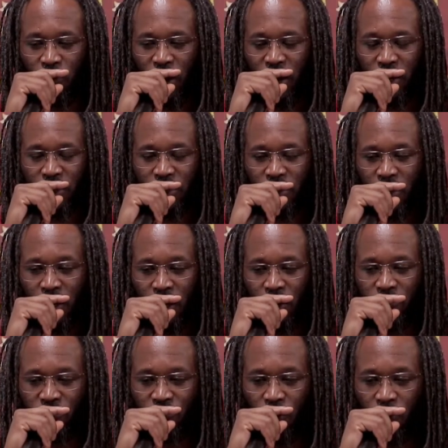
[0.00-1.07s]
right?
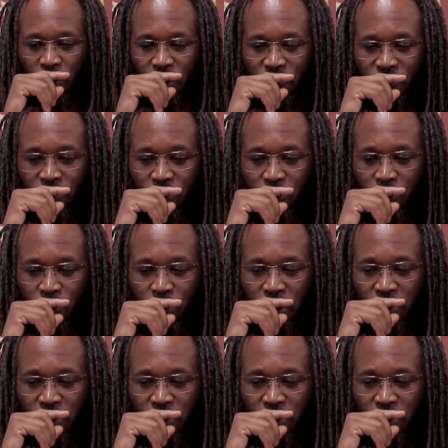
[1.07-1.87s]
So if you